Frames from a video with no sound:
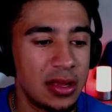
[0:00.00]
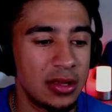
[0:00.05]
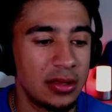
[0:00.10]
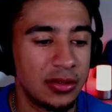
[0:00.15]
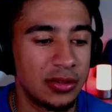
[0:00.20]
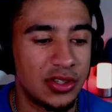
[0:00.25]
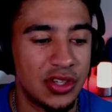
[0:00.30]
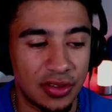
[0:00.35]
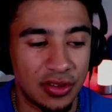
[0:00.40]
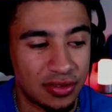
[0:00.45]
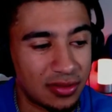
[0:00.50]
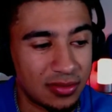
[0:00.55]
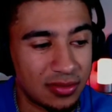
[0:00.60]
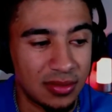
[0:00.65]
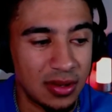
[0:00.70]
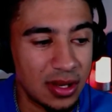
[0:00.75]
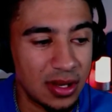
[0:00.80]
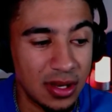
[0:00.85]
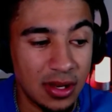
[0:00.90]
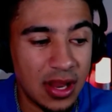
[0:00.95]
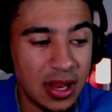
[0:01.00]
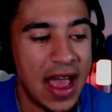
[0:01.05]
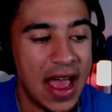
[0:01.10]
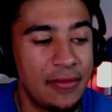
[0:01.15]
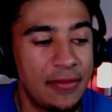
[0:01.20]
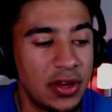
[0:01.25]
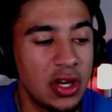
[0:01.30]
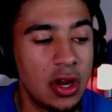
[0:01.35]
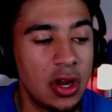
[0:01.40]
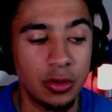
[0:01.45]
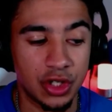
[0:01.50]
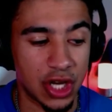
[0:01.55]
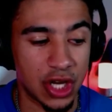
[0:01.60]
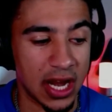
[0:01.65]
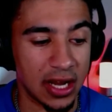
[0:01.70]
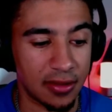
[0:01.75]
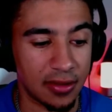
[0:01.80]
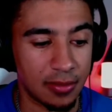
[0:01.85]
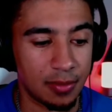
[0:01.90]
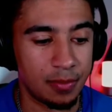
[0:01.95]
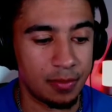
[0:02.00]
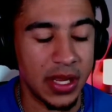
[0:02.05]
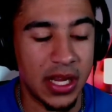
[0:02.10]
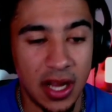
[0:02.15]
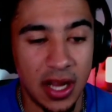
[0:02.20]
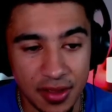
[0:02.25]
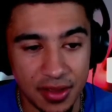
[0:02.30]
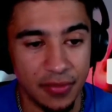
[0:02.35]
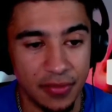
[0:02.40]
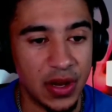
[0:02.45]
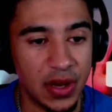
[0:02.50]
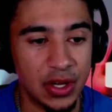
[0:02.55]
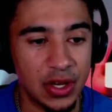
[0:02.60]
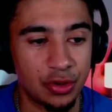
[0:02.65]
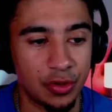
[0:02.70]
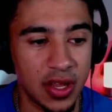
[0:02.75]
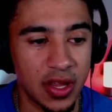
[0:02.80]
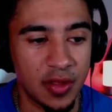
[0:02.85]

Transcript: just having no chance because of injuries,